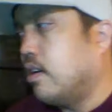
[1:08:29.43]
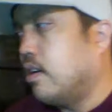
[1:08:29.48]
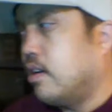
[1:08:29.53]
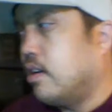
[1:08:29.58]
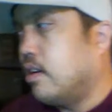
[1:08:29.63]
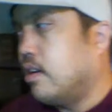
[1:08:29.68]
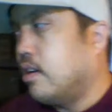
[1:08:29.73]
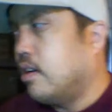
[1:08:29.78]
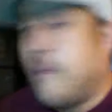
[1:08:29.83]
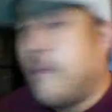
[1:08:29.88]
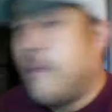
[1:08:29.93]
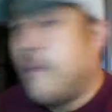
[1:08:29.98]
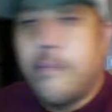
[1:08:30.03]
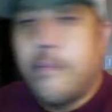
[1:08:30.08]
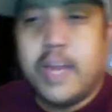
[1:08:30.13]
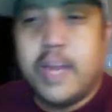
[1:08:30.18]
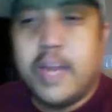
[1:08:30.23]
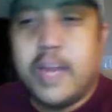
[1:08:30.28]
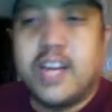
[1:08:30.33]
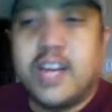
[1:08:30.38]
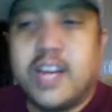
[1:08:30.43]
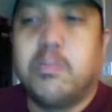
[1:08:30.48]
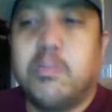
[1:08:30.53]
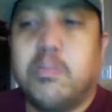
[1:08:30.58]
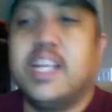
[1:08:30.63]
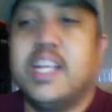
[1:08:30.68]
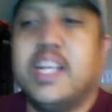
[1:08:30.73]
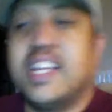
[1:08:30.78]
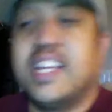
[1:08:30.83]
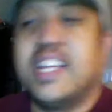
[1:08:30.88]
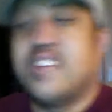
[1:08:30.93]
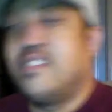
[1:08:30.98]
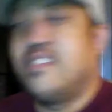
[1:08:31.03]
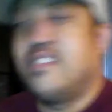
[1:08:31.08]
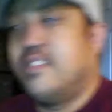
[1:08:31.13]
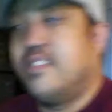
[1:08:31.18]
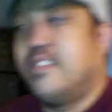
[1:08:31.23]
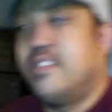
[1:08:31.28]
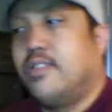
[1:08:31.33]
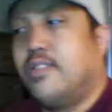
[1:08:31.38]
I'm a big completist.
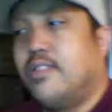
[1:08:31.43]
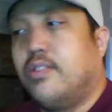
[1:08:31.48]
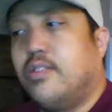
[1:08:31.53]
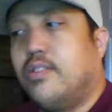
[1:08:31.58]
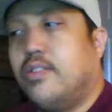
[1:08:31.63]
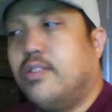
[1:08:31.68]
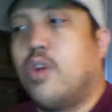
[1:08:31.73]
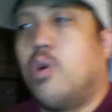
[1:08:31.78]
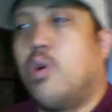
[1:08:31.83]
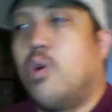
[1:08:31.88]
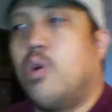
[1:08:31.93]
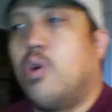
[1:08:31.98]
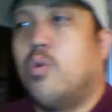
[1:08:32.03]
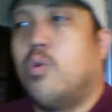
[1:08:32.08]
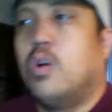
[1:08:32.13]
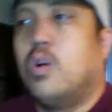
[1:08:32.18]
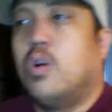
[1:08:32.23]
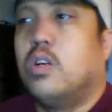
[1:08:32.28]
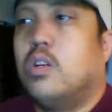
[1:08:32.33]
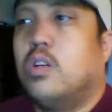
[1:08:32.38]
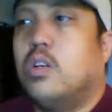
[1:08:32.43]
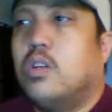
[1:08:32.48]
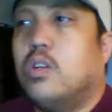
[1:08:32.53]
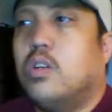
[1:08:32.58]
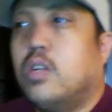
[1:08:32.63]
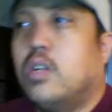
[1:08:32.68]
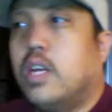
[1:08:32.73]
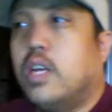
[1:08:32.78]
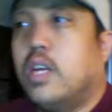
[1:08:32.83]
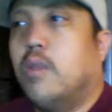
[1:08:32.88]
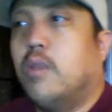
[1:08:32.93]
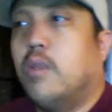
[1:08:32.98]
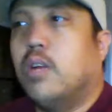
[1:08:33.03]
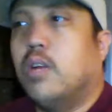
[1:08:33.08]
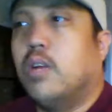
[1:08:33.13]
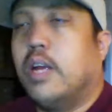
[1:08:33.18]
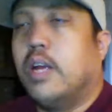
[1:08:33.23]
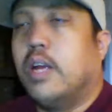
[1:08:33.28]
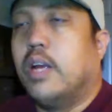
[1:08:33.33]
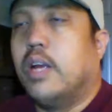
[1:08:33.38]
So
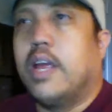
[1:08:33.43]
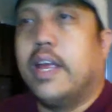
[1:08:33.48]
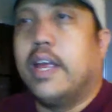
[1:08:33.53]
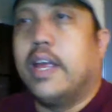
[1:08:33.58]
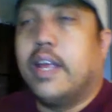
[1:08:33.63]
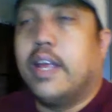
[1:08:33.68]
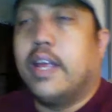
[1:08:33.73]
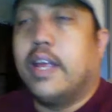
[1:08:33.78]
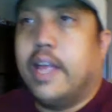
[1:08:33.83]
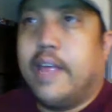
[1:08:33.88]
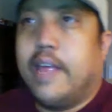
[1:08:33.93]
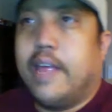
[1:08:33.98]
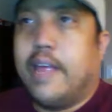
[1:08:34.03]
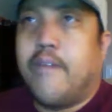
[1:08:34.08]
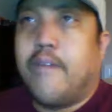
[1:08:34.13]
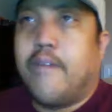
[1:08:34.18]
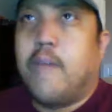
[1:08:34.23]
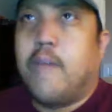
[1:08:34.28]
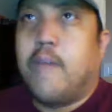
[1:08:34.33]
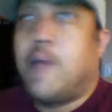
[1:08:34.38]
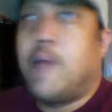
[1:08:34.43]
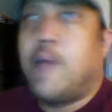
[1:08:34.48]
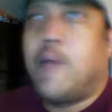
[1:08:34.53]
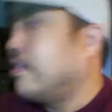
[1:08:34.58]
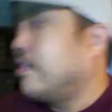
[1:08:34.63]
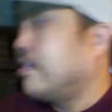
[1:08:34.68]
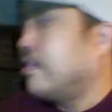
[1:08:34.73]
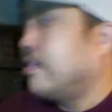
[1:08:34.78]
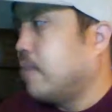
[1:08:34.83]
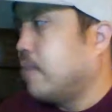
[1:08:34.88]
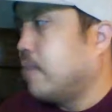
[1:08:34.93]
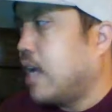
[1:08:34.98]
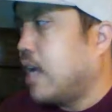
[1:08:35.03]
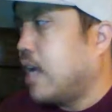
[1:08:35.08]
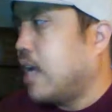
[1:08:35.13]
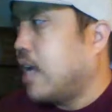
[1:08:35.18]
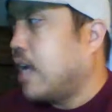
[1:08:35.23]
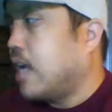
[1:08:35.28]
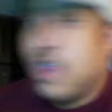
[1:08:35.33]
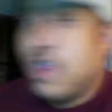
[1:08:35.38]
if I buy something out
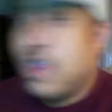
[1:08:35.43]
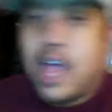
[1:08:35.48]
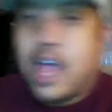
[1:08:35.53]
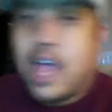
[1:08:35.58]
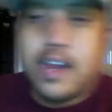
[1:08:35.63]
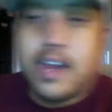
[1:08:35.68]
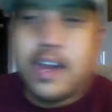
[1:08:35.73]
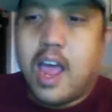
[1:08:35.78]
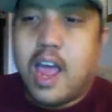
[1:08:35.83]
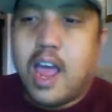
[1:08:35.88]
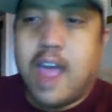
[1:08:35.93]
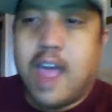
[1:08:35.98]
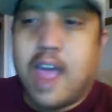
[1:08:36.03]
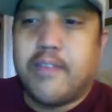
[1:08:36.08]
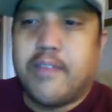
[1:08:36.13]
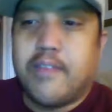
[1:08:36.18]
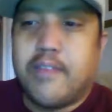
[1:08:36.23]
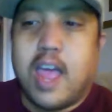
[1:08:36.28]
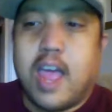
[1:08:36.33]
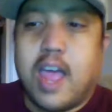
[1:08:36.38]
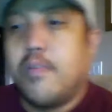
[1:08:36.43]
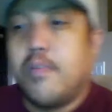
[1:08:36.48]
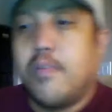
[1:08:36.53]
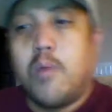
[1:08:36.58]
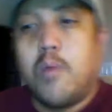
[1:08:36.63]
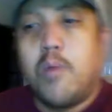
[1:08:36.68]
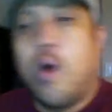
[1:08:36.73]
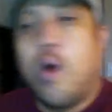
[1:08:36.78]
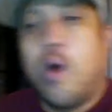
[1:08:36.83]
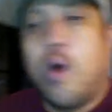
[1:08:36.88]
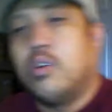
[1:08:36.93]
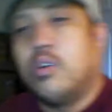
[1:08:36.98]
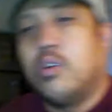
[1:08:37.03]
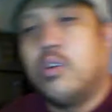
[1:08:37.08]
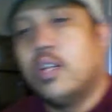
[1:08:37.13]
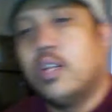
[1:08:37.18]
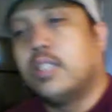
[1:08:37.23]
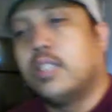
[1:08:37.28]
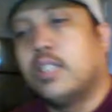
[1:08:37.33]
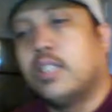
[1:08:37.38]
of the line, I have to have them all.
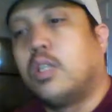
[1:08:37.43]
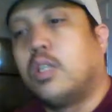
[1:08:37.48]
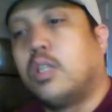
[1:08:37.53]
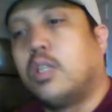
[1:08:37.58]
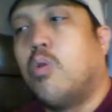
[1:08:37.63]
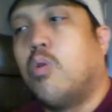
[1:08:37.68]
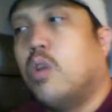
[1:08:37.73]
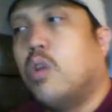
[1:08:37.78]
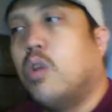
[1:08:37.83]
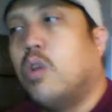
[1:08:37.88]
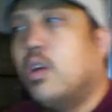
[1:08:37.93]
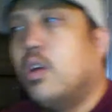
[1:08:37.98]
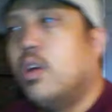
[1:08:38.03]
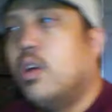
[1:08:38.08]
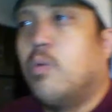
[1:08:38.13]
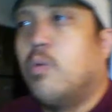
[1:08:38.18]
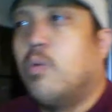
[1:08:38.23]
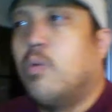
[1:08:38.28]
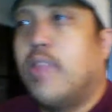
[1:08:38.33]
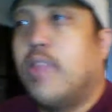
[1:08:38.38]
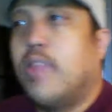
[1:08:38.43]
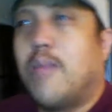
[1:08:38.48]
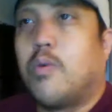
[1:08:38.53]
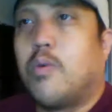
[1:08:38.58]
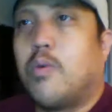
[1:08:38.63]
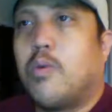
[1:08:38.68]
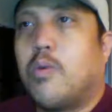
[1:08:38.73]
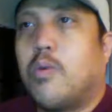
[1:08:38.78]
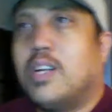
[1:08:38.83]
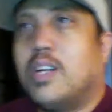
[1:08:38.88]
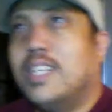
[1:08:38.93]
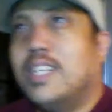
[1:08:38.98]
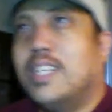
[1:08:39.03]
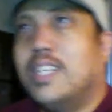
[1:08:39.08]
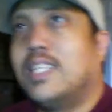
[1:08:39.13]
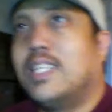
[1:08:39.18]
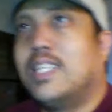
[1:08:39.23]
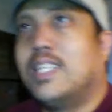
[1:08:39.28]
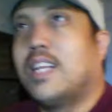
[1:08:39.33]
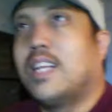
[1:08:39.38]
And so when they were
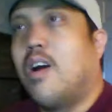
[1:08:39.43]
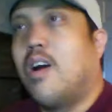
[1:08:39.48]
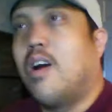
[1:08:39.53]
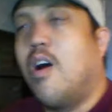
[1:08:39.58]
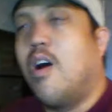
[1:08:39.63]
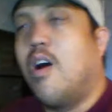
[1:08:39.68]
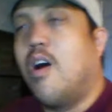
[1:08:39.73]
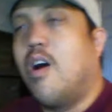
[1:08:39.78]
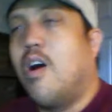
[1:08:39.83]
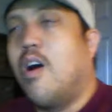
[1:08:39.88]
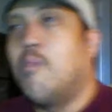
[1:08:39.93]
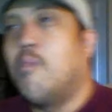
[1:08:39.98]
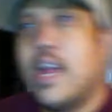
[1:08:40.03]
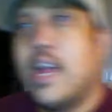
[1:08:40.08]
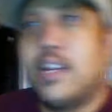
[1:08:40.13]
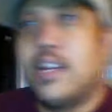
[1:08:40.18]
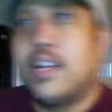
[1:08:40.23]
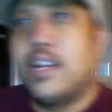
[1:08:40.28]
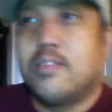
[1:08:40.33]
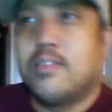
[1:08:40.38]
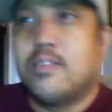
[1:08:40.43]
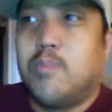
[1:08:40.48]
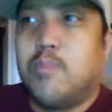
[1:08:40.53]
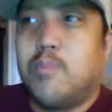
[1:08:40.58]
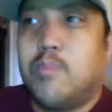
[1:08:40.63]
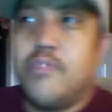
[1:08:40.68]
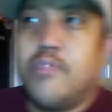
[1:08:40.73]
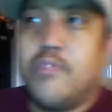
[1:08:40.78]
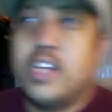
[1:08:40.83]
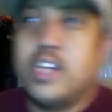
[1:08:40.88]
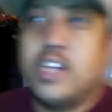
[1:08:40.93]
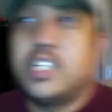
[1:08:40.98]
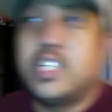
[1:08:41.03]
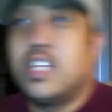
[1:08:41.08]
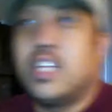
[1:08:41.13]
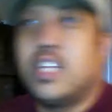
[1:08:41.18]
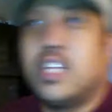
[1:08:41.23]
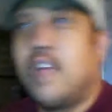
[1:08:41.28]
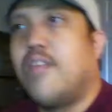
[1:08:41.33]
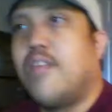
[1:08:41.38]
releasing, like, oh man, Pulp Fiction,
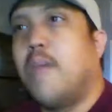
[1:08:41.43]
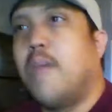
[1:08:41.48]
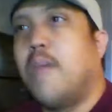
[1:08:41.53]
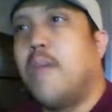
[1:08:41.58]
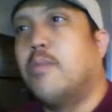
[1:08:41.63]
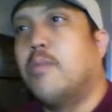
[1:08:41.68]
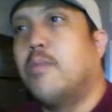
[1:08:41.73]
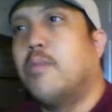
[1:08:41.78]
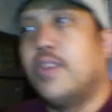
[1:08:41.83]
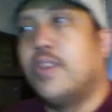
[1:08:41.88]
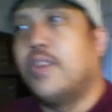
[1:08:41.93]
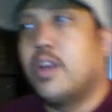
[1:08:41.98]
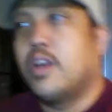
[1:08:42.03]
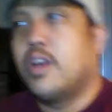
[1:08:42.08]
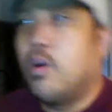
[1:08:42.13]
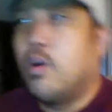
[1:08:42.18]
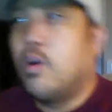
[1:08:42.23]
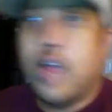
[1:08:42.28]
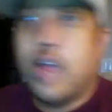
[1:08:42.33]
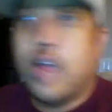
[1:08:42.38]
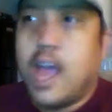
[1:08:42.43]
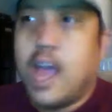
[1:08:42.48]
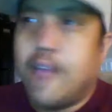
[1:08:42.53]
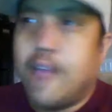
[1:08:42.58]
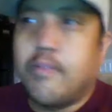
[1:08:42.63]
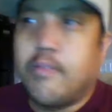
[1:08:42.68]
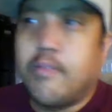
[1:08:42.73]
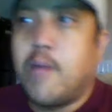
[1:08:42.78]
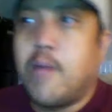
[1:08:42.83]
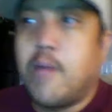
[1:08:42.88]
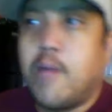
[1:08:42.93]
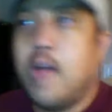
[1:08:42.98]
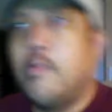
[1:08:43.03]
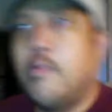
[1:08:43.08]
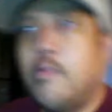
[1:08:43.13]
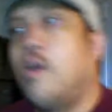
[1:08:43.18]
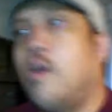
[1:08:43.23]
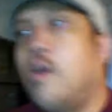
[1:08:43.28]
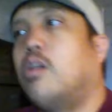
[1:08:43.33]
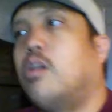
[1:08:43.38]
love that movie. Okay, I have to buy them
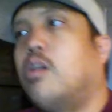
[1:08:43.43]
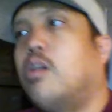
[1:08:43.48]
all.